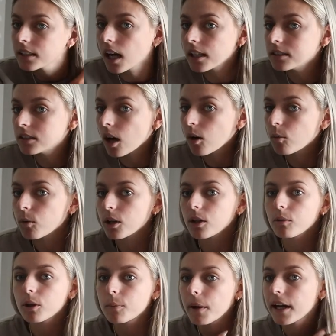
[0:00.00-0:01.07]
like, I don't want
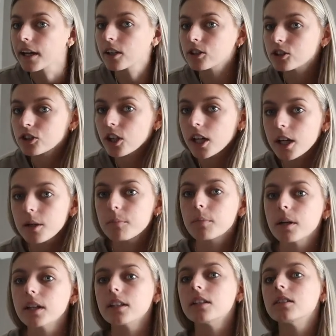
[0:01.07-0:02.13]
to wear my hair straight,
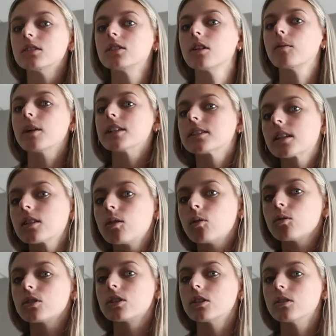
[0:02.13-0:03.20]
but there's no way it's gonna
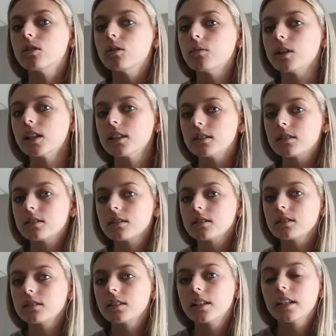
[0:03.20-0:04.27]
hold a curl when it's
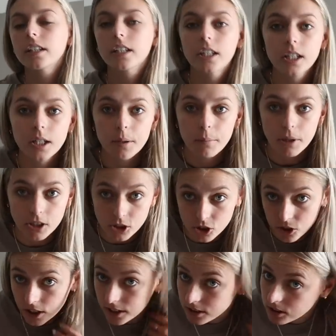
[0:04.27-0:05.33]
pinned
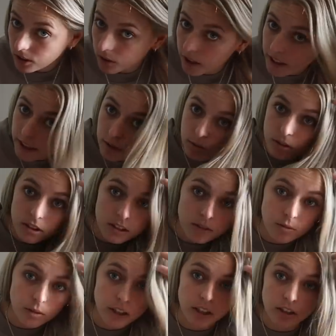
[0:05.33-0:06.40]
straight. So I guess we're just gonna
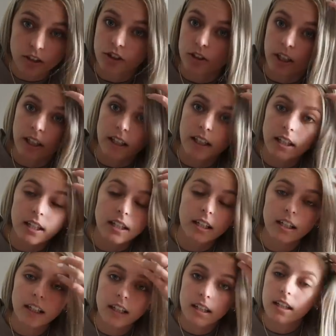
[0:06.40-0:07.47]
re-straighten it,
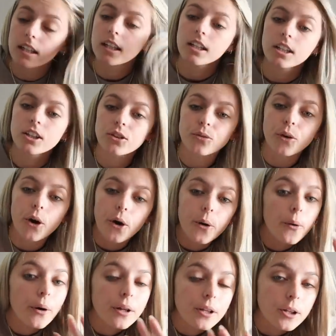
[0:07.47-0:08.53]

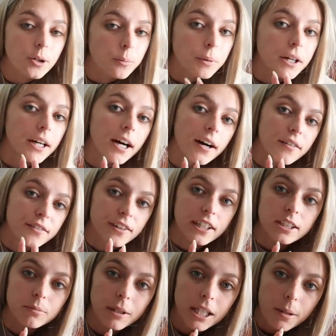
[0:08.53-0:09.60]
throw a little bit of
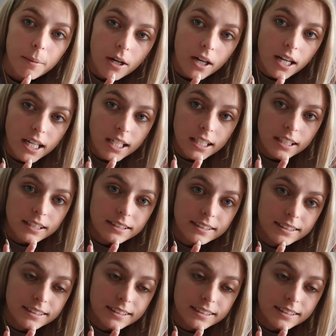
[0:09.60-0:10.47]
face makeup on,